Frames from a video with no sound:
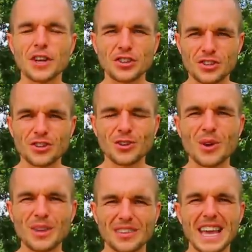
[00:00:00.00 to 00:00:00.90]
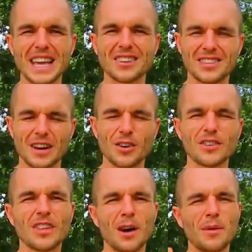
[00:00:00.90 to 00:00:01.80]
that do take
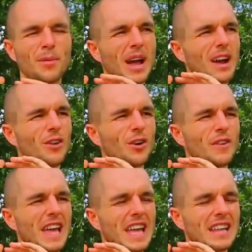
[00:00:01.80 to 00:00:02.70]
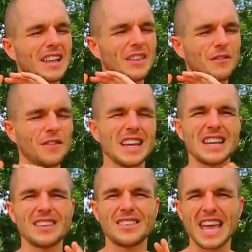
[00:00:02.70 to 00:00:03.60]
steroids that I'm aware of in the
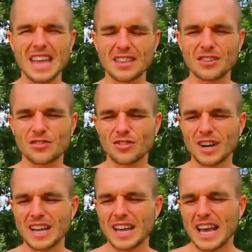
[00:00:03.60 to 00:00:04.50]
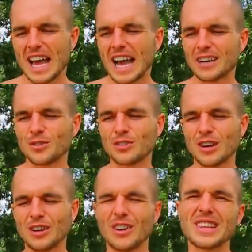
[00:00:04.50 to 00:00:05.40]
fitness industry, and
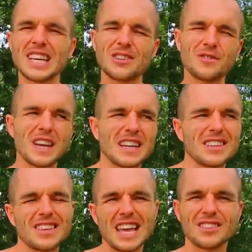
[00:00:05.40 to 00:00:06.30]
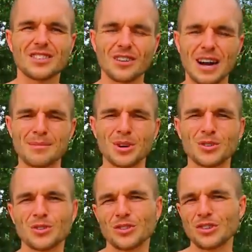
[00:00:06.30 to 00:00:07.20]
also a lot of these fitness Instagram
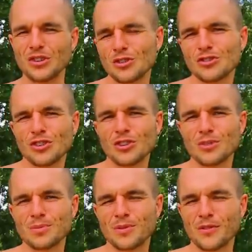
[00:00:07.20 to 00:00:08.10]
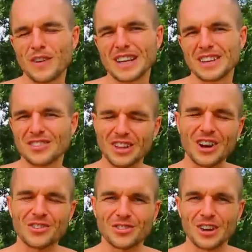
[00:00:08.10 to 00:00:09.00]
models and YouTube fitness
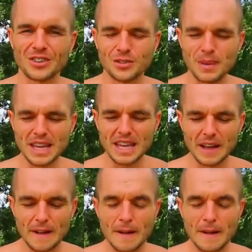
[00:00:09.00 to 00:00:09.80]
stars, so to speak,